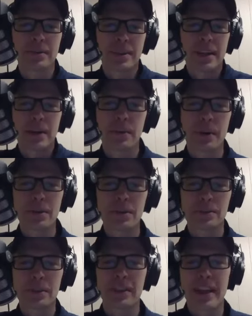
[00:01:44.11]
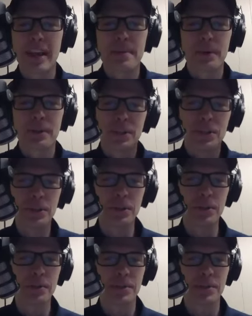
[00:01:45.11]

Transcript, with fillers: you know what are you still able to do